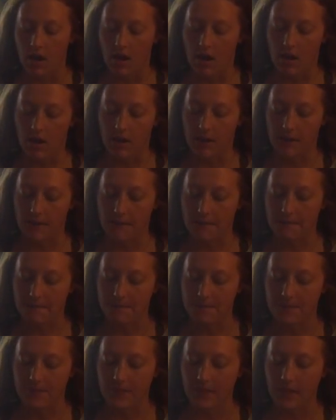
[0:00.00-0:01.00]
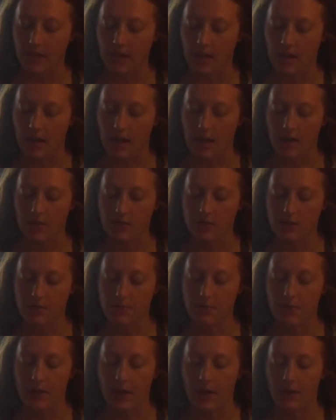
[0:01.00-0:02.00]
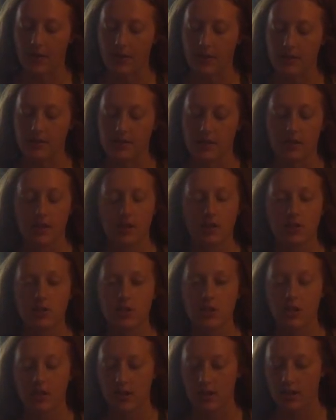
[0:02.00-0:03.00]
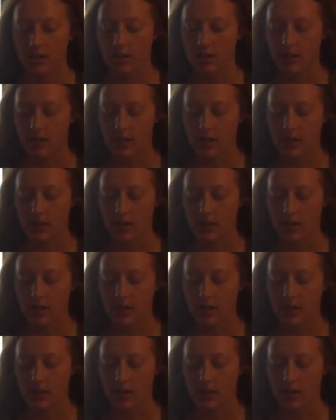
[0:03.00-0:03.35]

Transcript: how to balance energy,